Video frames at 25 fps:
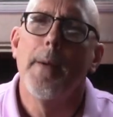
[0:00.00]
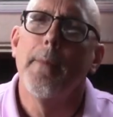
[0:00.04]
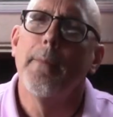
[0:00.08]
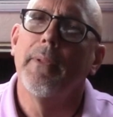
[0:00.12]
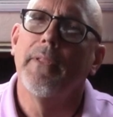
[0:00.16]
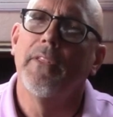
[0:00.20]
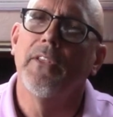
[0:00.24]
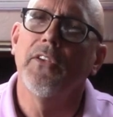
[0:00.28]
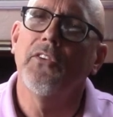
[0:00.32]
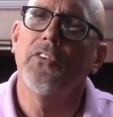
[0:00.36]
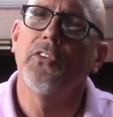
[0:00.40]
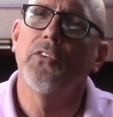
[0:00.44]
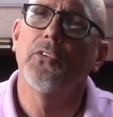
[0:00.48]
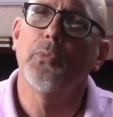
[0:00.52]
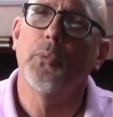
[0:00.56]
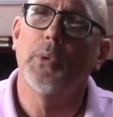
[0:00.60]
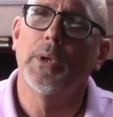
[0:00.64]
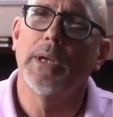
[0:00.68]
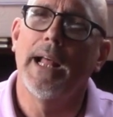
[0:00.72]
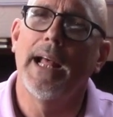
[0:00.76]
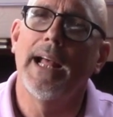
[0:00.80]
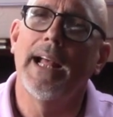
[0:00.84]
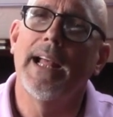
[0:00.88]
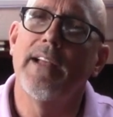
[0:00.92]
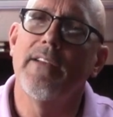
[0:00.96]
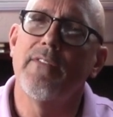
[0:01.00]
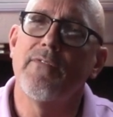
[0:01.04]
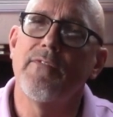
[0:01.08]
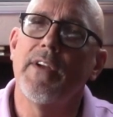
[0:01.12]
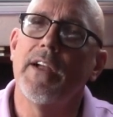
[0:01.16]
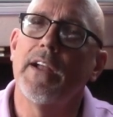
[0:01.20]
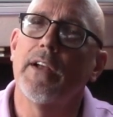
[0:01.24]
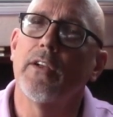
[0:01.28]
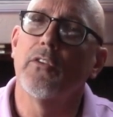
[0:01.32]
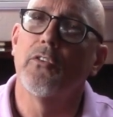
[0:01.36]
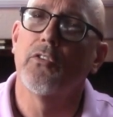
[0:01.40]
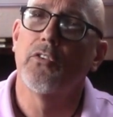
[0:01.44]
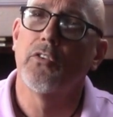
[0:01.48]
But this is what I have
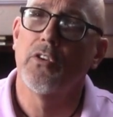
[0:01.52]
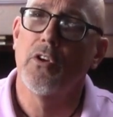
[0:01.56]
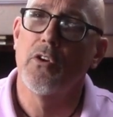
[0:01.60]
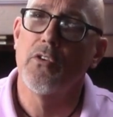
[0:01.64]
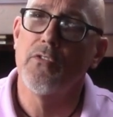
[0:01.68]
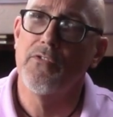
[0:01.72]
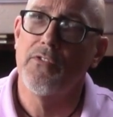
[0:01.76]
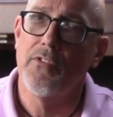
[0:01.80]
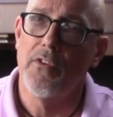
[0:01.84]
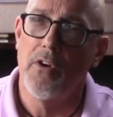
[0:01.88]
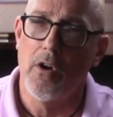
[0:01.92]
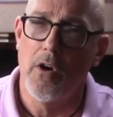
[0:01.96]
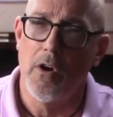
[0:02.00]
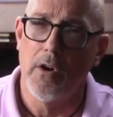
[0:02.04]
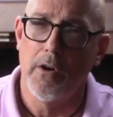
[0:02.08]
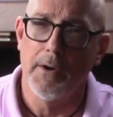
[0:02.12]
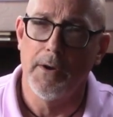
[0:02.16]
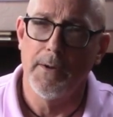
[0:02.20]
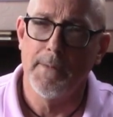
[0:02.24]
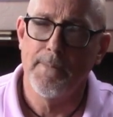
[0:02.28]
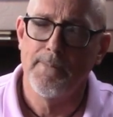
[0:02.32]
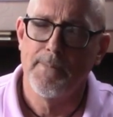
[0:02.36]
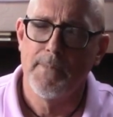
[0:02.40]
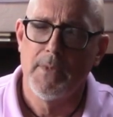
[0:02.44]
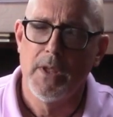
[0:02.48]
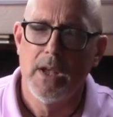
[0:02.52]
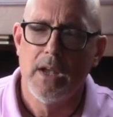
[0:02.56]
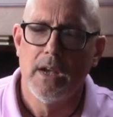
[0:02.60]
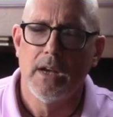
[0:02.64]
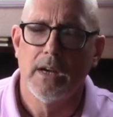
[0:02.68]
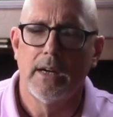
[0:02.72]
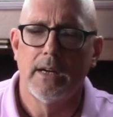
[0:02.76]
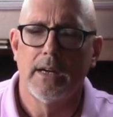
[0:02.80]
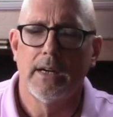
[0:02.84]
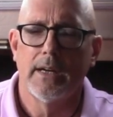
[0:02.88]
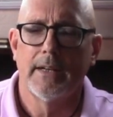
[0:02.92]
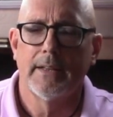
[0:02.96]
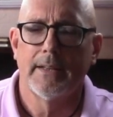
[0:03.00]
found so far
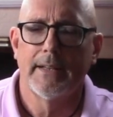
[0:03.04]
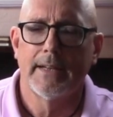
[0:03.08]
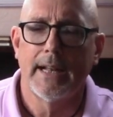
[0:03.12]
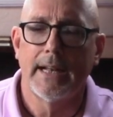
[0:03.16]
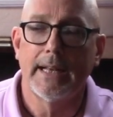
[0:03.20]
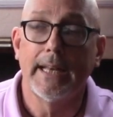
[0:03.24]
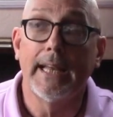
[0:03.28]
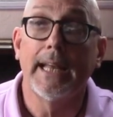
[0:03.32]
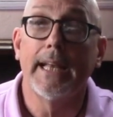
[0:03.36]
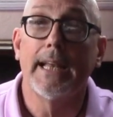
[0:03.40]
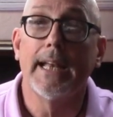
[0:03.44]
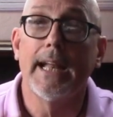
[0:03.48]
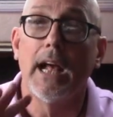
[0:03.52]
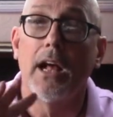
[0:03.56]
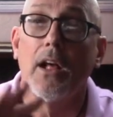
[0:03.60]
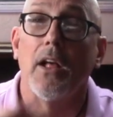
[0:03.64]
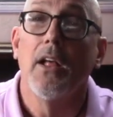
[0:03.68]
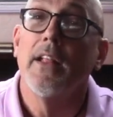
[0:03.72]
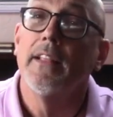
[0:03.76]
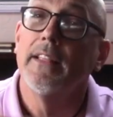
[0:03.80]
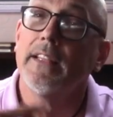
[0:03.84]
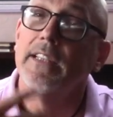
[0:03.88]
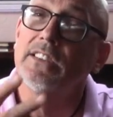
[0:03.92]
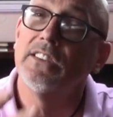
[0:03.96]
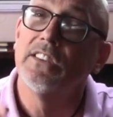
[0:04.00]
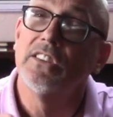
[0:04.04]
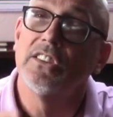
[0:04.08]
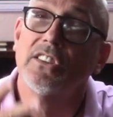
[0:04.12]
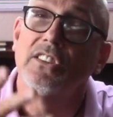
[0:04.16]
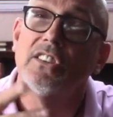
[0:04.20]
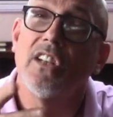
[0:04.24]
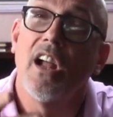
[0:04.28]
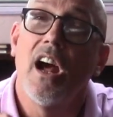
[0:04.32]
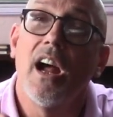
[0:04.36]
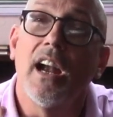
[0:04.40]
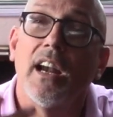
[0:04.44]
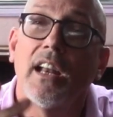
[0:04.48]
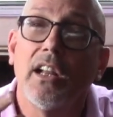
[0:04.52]
that I need. Now, this does
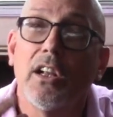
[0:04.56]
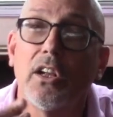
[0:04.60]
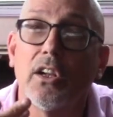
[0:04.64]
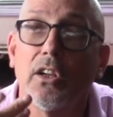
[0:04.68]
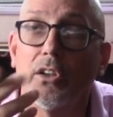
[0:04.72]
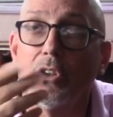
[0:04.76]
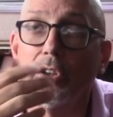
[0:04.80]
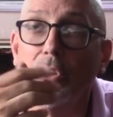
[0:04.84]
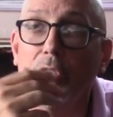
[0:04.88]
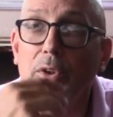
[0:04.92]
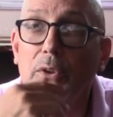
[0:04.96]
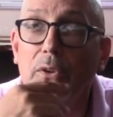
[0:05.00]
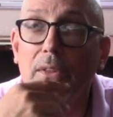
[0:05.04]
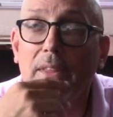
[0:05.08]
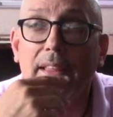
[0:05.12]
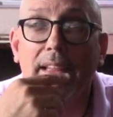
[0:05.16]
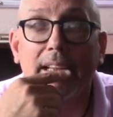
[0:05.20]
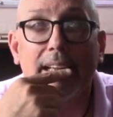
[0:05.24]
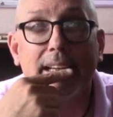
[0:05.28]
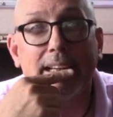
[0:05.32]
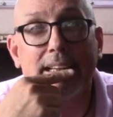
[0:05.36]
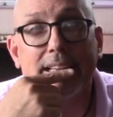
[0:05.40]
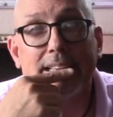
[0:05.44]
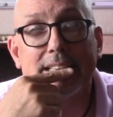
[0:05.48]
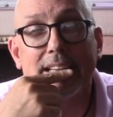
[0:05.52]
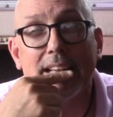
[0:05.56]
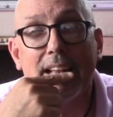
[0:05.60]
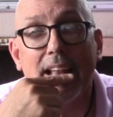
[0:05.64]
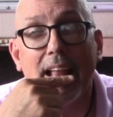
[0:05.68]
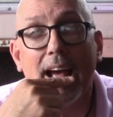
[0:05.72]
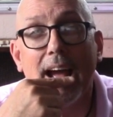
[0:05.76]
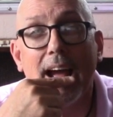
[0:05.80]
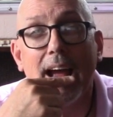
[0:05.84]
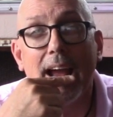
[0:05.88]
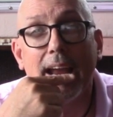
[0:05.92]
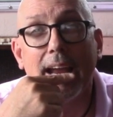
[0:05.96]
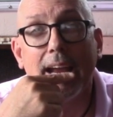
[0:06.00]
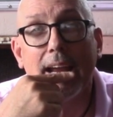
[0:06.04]
not include things
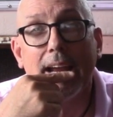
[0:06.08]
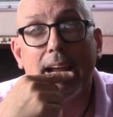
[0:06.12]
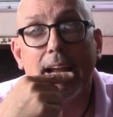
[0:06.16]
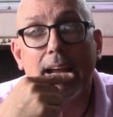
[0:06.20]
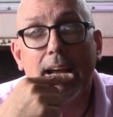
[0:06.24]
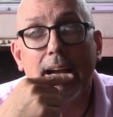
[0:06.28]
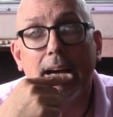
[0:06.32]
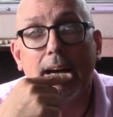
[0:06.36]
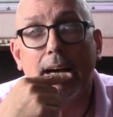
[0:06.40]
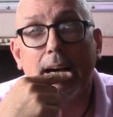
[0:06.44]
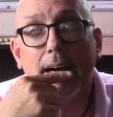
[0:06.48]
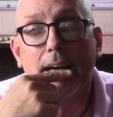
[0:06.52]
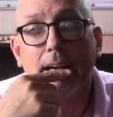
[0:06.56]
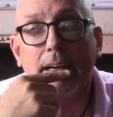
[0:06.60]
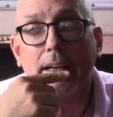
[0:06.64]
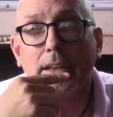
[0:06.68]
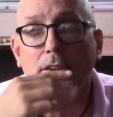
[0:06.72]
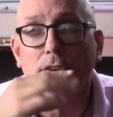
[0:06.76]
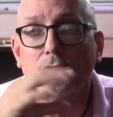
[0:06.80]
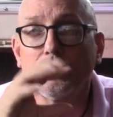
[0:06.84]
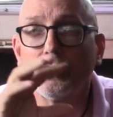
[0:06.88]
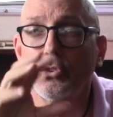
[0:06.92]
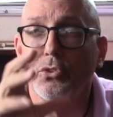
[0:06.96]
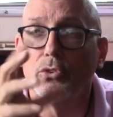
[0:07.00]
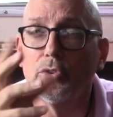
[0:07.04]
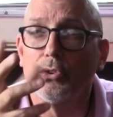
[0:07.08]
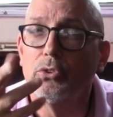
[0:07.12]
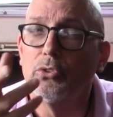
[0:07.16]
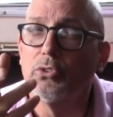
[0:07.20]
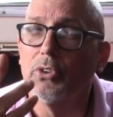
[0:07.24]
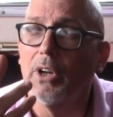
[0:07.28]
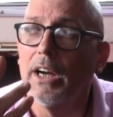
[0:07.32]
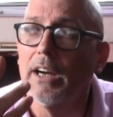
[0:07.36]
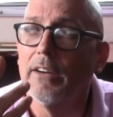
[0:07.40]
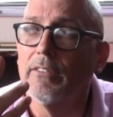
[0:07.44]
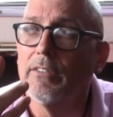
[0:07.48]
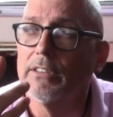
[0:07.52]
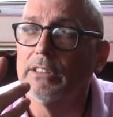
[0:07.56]
like
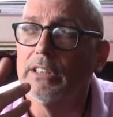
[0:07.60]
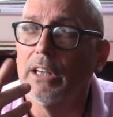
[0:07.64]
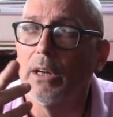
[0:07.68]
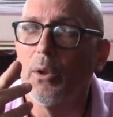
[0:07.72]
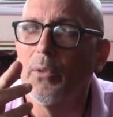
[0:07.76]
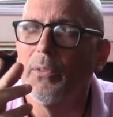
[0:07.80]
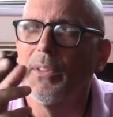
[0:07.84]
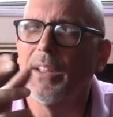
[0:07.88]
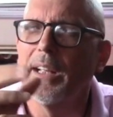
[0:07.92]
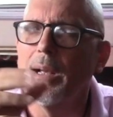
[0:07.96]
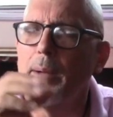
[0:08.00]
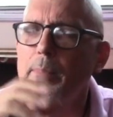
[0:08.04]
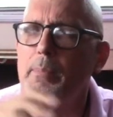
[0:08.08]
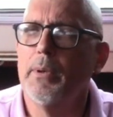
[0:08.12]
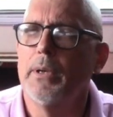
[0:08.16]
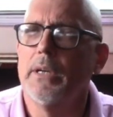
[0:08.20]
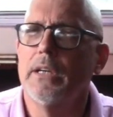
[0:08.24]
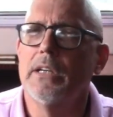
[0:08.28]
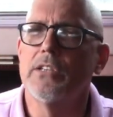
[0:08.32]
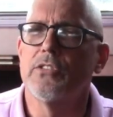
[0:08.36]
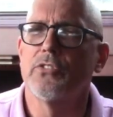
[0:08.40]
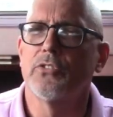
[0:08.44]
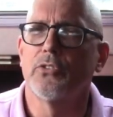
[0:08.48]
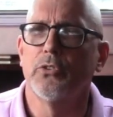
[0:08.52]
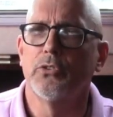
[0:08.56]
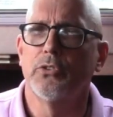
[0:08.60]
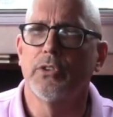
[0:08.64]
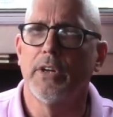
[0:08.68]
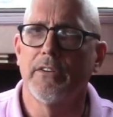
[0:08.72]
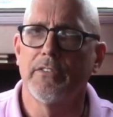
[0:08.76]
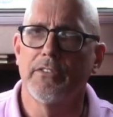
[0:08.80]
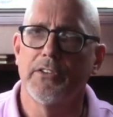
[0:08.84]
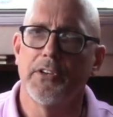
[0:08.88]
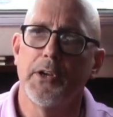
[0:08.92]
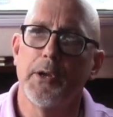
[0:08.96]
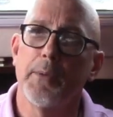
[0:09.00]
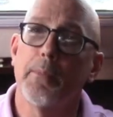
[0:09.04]
screwdrivers. I don't think I put any screwdrivers in here